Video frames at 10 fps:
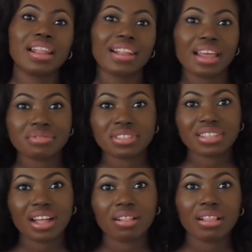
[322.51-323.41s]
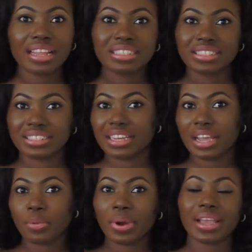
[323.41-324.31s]
lifestyle and
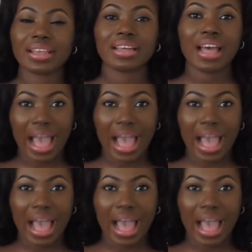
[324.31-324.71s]
diy